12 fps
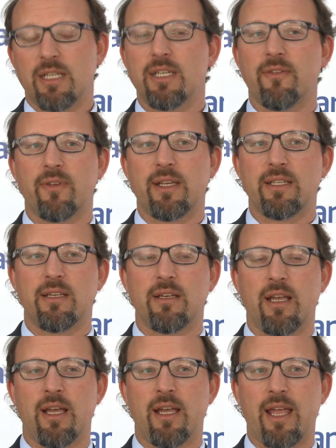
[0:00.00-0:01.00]
significant
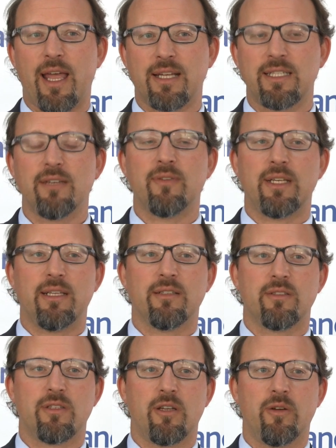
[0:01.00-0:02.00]
activity.
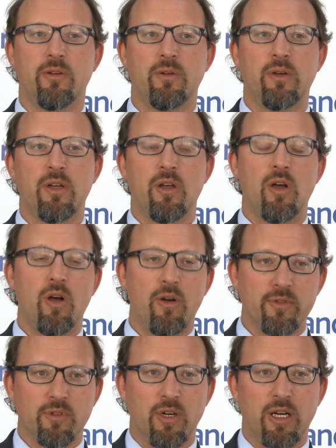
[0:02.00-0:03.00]
So
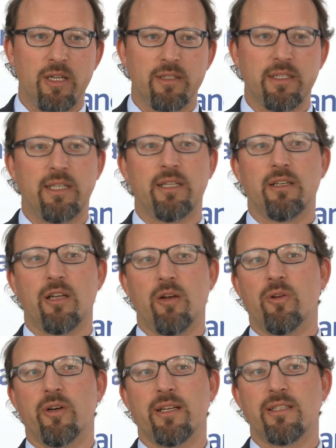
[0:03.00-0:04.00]
overall, in
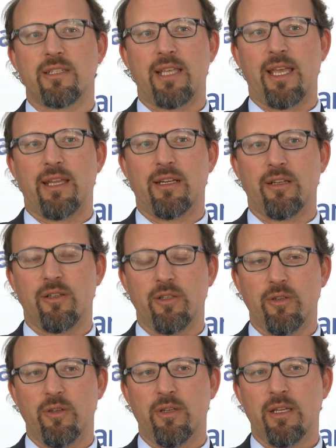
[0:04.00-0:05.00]
cohorts that
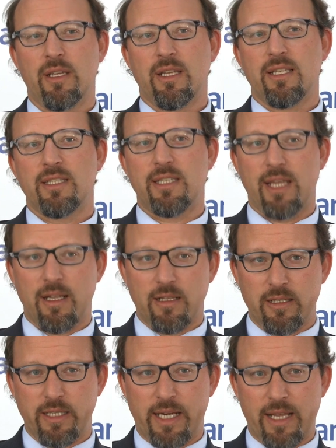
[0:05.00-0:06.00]
include
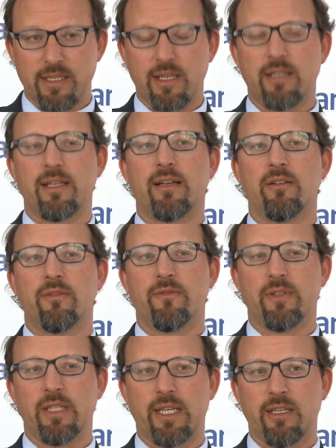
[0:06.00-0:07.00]
CLL and SLL,
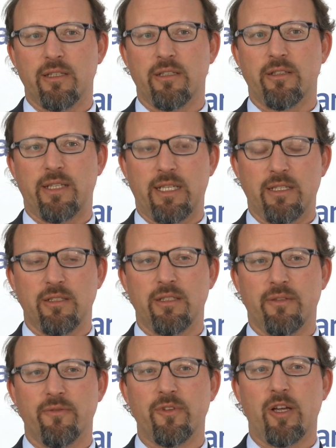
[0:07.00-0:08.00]
follicular and
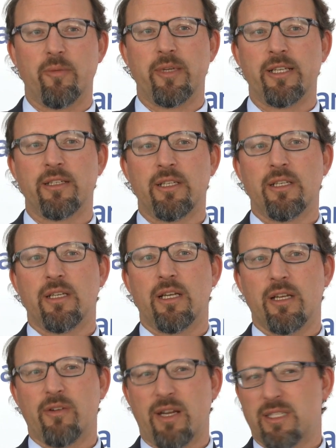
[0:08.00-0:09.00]
indolent lymphoma,
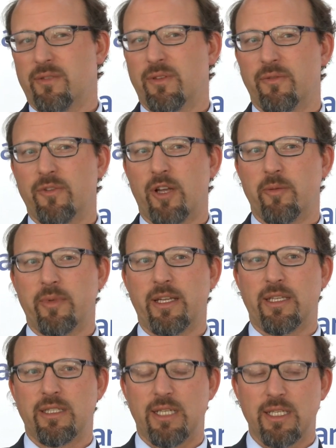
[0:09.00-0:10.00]
aggressive
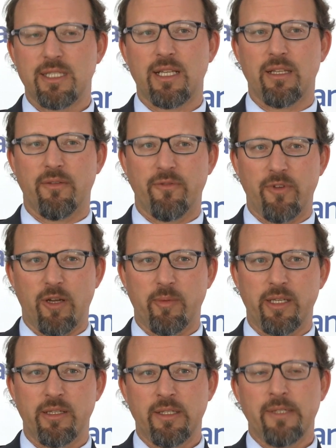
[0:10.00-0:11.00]
lymphoma, and T-cell
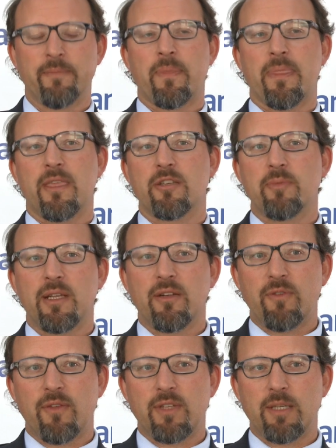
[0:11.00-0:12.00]
lymphoma, there's been a
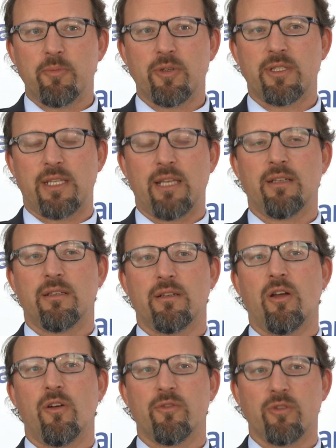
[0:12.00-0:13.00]
50%
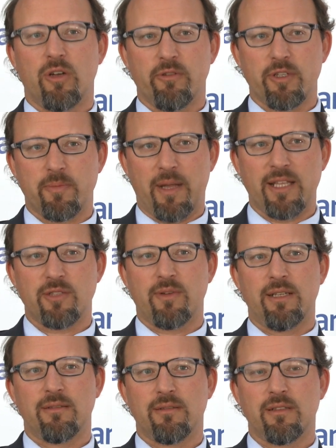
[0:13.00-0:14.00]
overall response
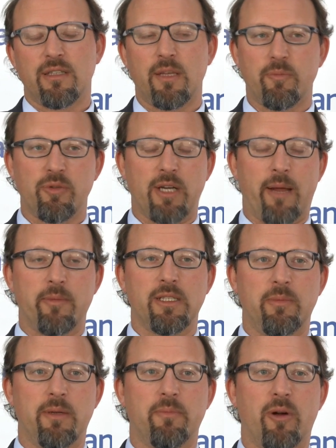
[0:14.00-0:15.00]
rate. They've
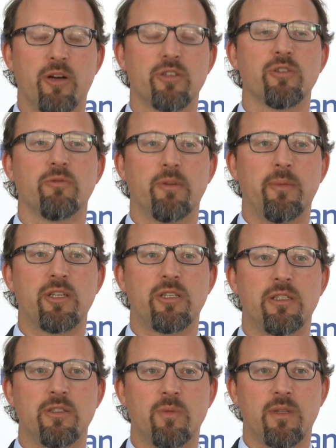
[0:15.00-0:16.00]
predominantly been partial
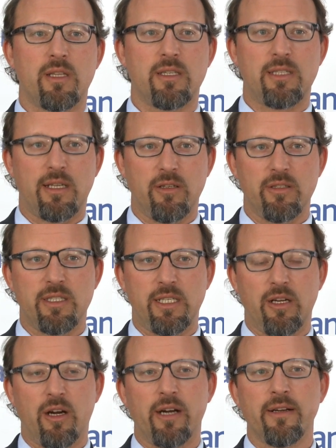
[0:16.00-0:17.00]
remissions with a single
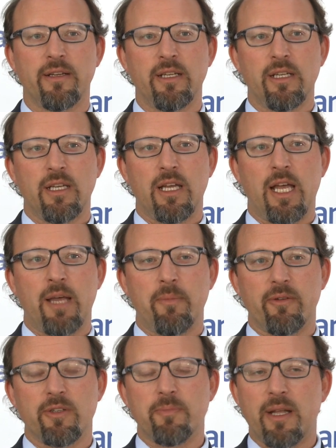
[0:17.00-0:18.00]
CR,
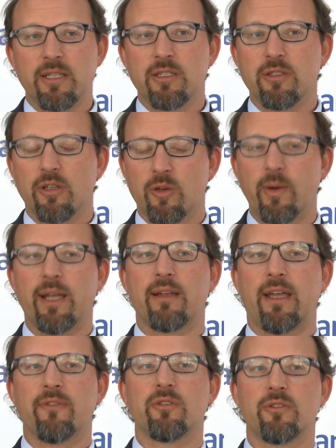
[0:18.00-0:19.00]
but responses are
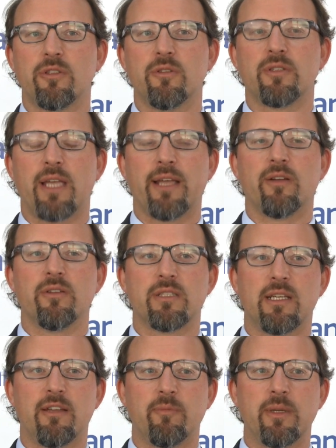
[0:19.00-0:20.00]
quick after 2
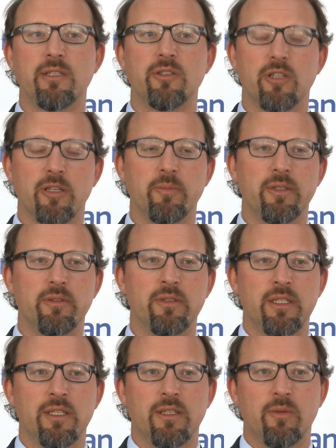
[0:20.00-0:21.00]
cycles and have been durable,
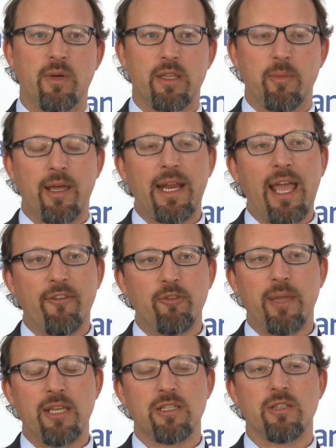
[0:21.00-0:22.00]
with about half
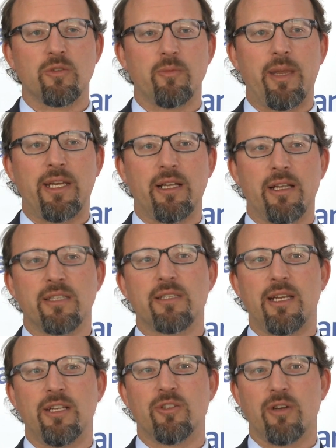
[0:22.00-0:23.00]
of patients remaining on
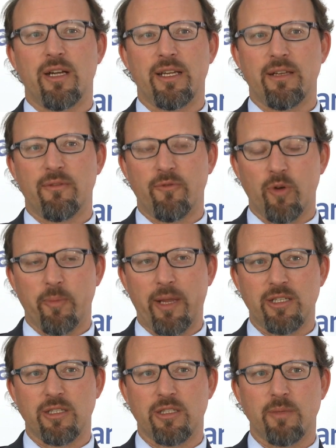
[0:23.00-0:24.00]
study drug and 4
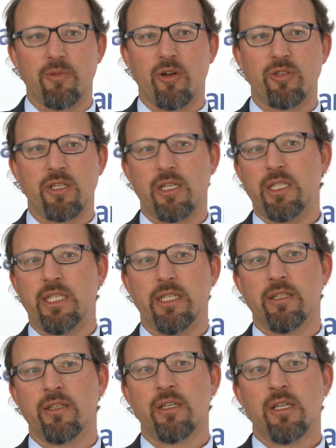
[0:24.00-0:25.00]
patients approaching a
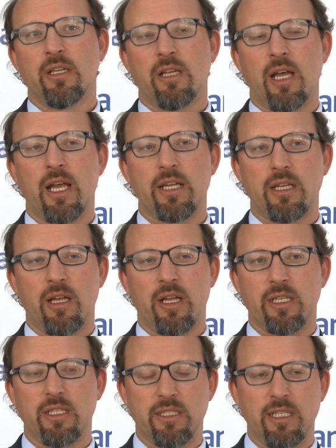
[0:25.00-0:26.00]
year
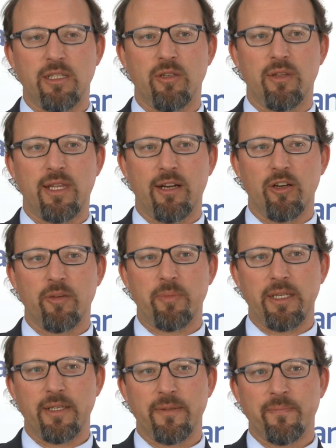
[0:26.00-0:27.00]
on continued
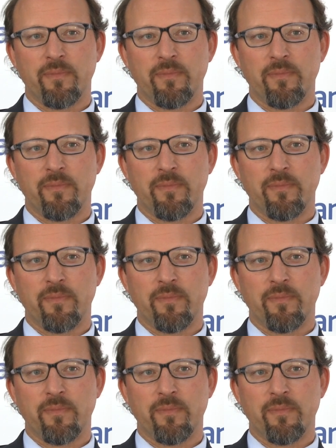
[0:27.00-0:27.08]
therapy.